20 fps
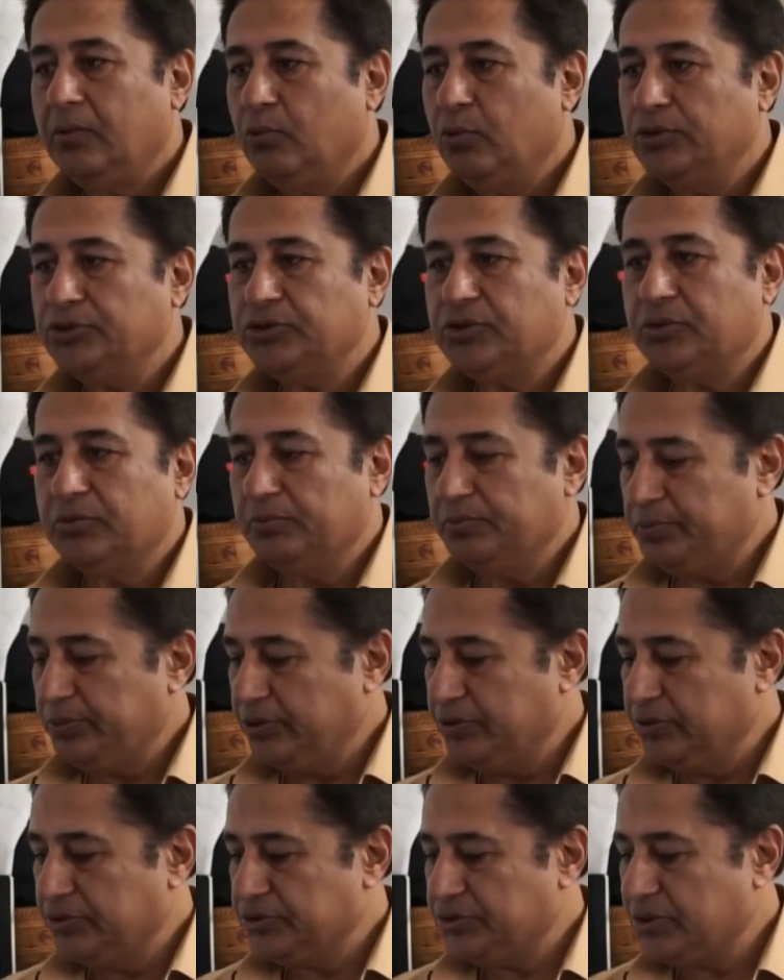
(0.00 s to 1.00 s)
Once
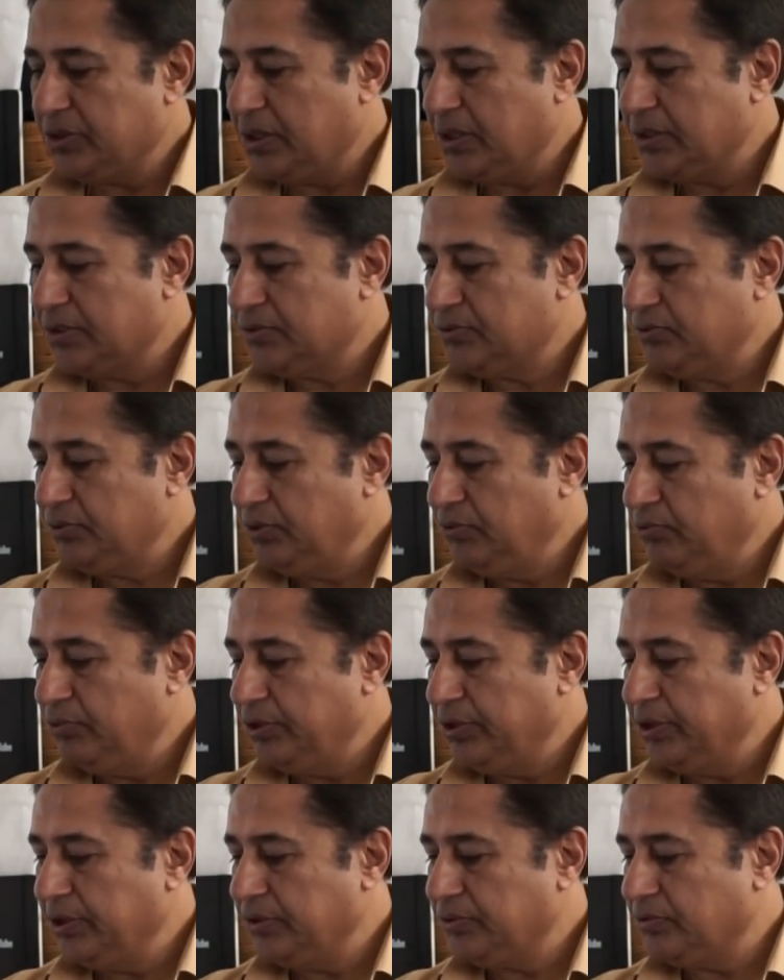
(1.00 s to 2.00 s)
computer starts,
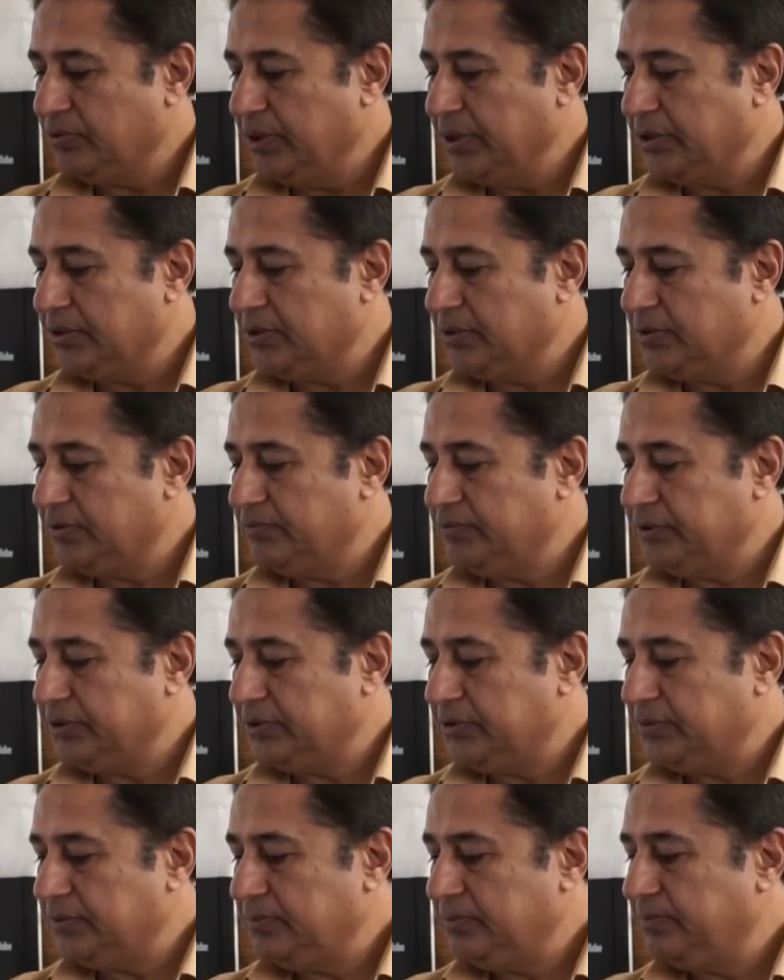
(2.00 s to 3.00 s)
we're going to enter
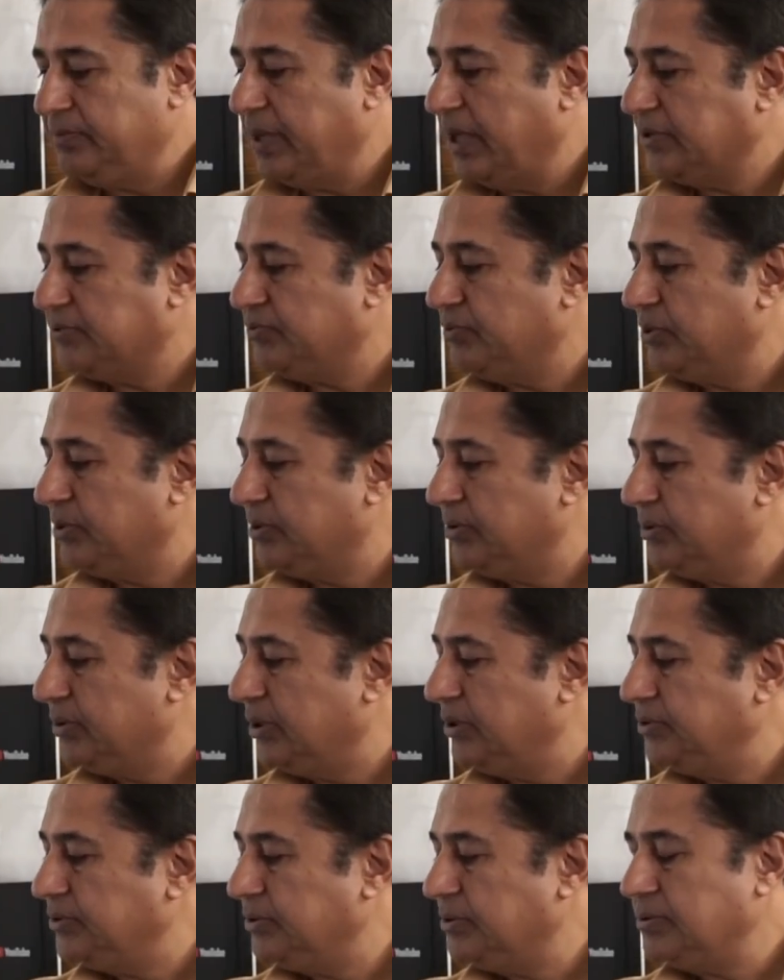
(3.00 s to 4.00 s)
our password
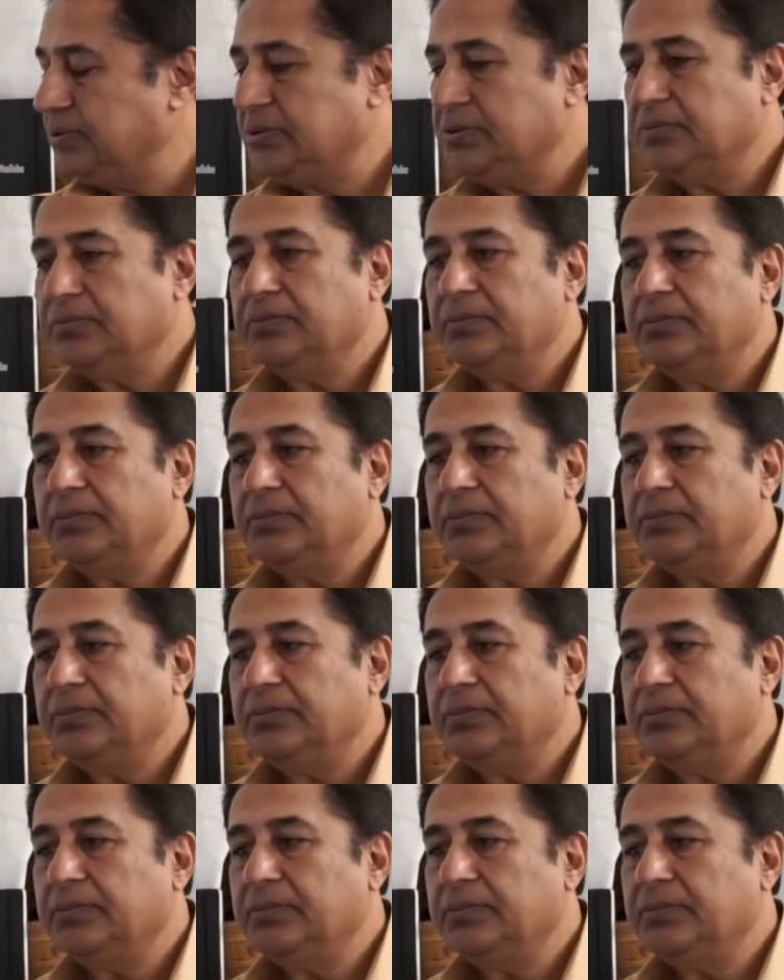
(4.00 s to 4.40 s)
credentials.